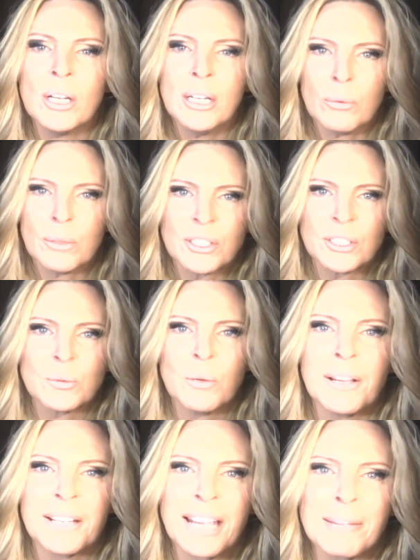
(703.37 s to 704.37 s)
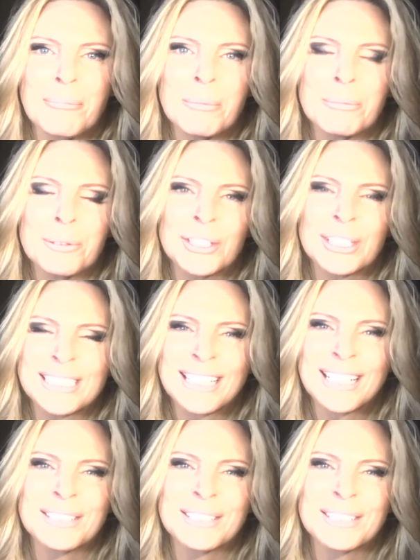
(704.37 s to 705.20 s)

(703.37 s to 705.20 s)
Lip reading: which is why I came up with this